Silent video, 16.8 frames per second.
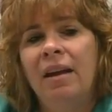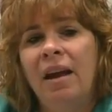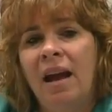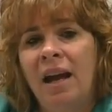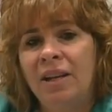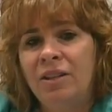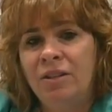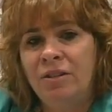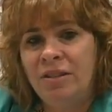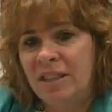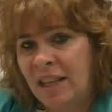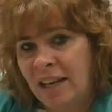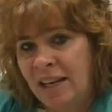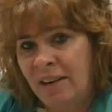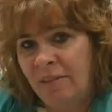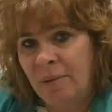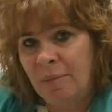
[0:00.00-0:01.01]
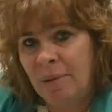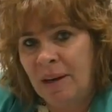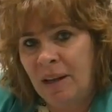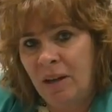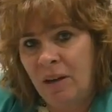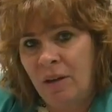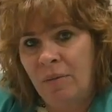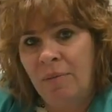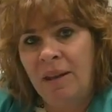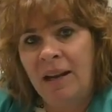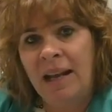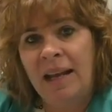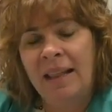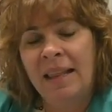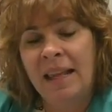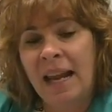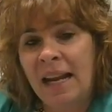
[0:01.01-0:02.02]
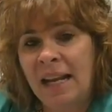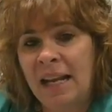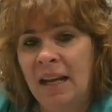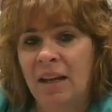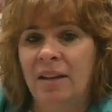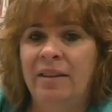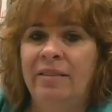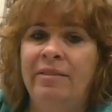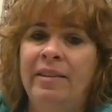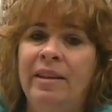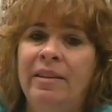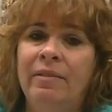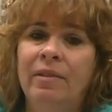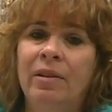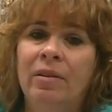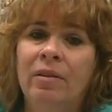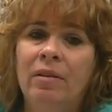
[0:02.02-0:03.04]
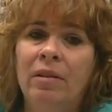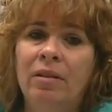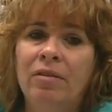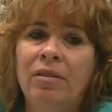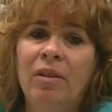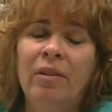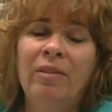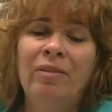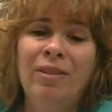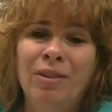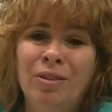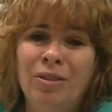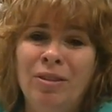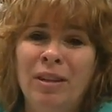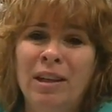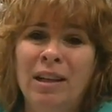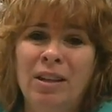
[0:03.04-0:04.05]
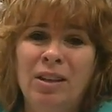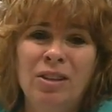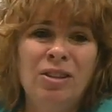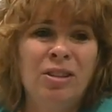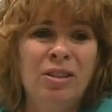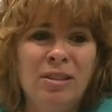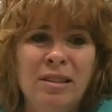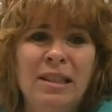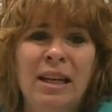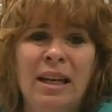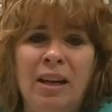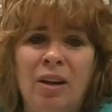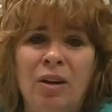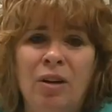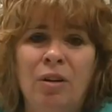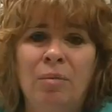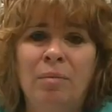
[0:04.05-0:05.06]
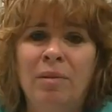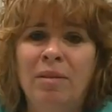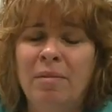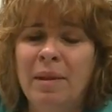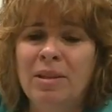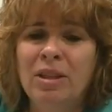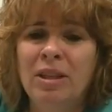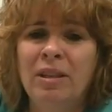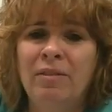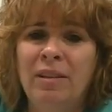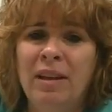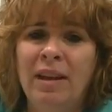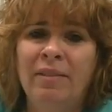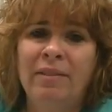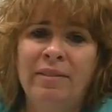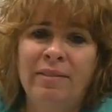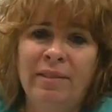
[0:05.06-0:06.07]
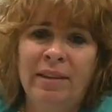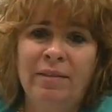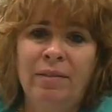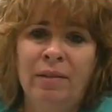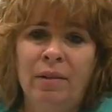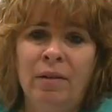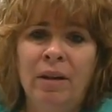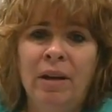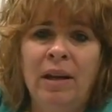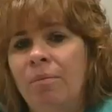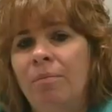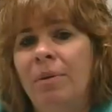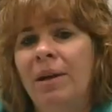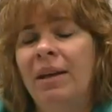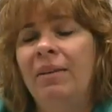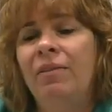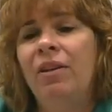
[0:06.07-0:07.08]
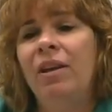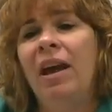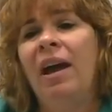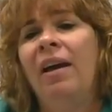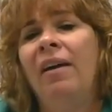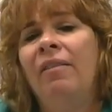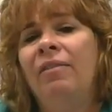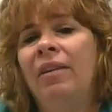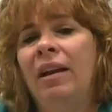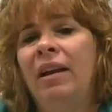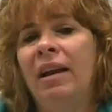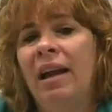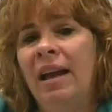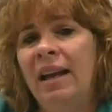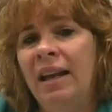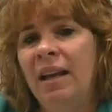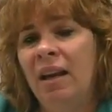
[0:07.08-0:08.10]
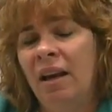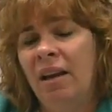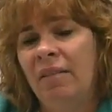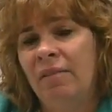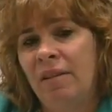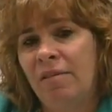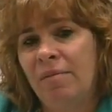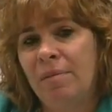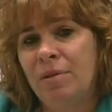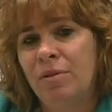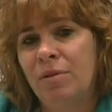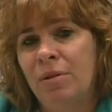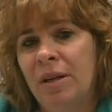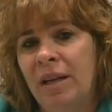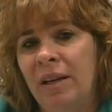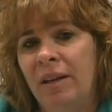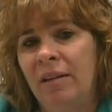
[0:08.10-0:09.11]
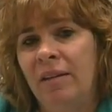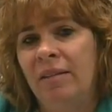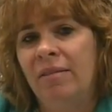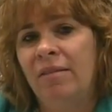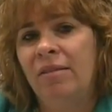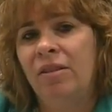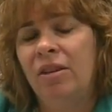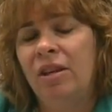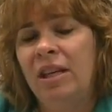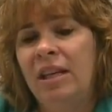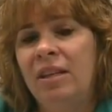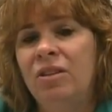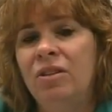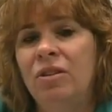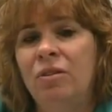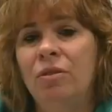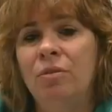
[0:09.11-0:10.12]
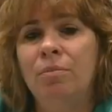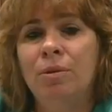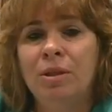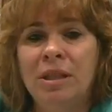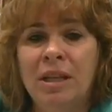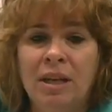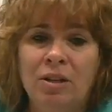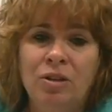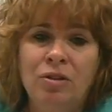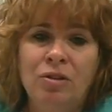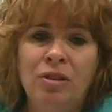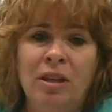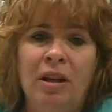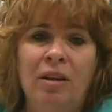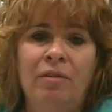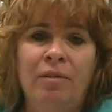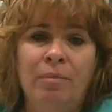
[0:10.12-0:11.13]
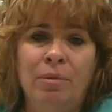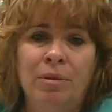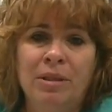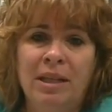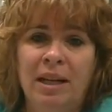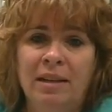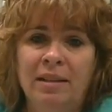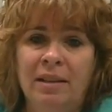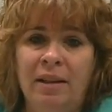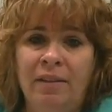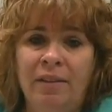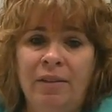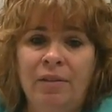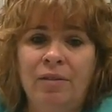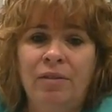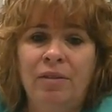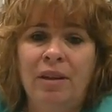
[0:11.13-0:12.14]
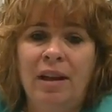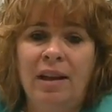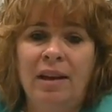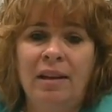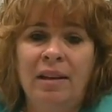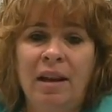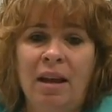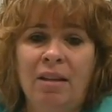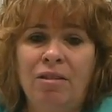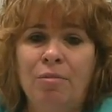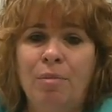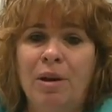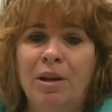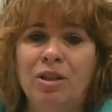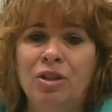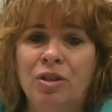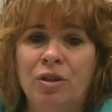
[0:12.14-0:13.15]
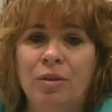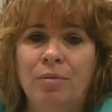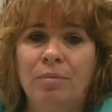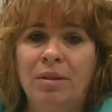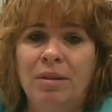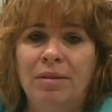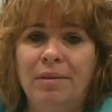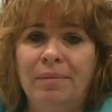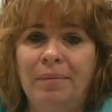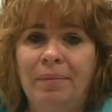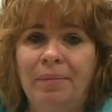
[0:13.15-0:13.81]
I do send everybody home that has any kind of fever. So if you're sick, you should stay home, especially if you have a fever. But if you have any kind of respiratory illness, you need to protect yourself and protect others and not spread germs.